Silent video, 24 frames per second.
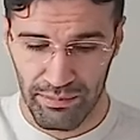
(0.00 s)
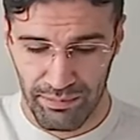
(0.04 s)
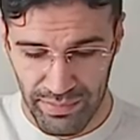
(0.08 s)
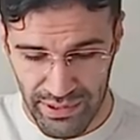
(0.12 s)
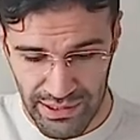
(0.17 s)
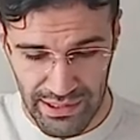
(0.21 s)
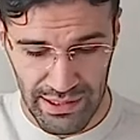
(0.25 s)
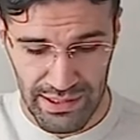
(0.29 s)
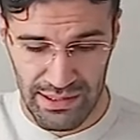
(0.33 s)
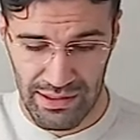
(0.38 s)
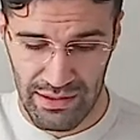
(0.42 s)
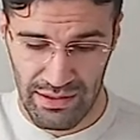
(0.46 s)

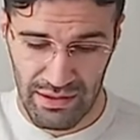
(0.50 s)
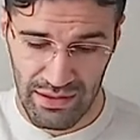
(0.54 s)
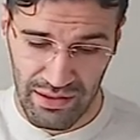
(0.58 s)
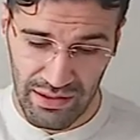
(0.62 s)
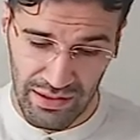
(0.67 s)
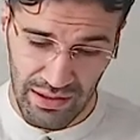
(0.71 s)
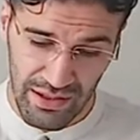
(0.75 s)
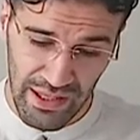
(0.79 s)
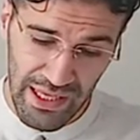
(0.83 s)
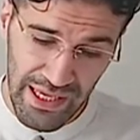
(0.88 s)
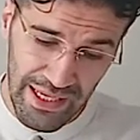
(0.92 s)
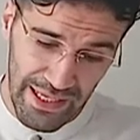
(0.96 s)

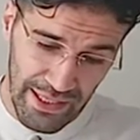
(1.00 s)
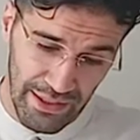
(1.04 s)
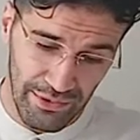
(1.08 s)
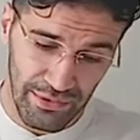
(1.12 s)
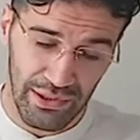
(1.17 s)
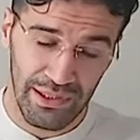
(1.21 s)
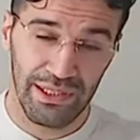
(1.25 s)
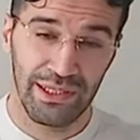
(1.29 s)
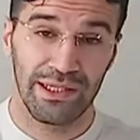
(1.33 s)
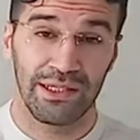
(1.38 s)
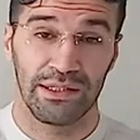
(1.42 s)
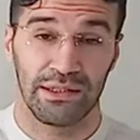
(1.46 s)
because
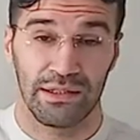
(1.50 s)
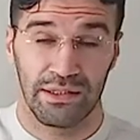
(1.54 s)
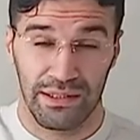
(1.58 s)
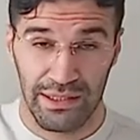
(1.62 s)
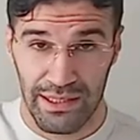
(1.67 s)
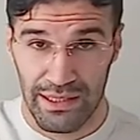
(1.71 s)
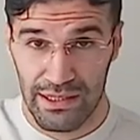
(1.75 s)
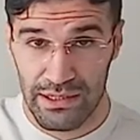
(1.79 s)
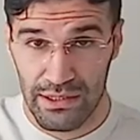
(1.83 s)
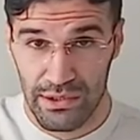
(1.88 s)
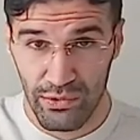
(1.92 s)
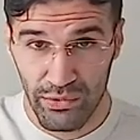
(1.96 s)
there in the
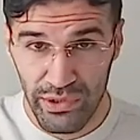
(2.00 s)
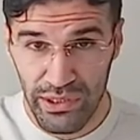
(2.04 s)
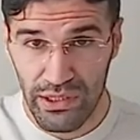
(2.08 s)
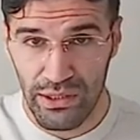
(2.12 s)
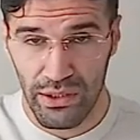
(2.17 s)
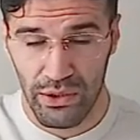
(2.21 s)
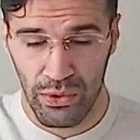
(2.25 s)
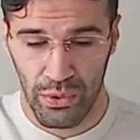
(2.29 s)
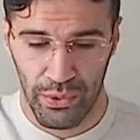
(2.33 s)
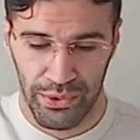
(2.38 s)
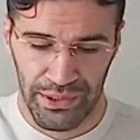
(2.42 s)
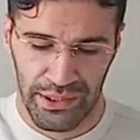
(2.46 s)
next
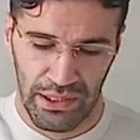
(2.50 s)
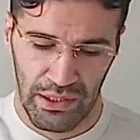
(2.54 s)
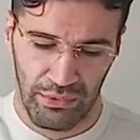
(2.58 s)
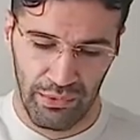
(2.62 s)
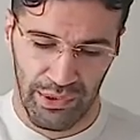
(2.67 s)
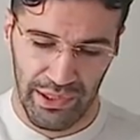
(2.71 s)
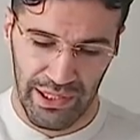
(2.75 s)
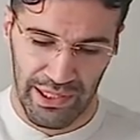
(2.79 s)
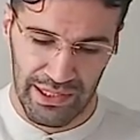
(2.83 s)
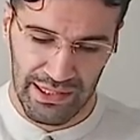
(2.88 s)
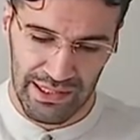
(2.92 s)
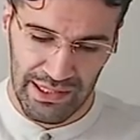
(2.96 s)
video, in our
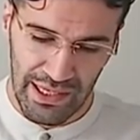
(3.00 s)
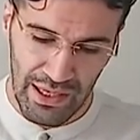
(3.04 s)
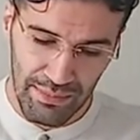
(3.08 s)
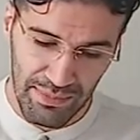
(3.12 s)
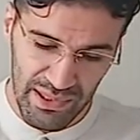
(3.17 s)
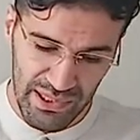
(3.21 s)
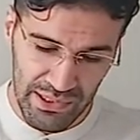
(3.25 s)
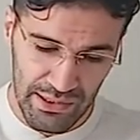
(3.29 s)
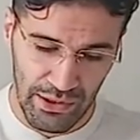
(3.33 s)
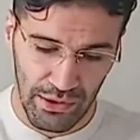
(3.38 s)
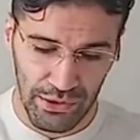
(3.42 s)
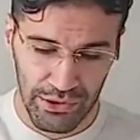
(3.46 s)
next
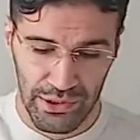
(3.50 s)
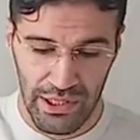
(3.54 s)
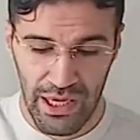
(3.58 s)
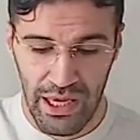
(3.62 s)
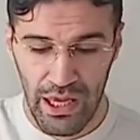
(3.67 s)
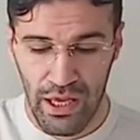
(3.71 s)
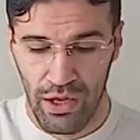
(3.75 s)
episode,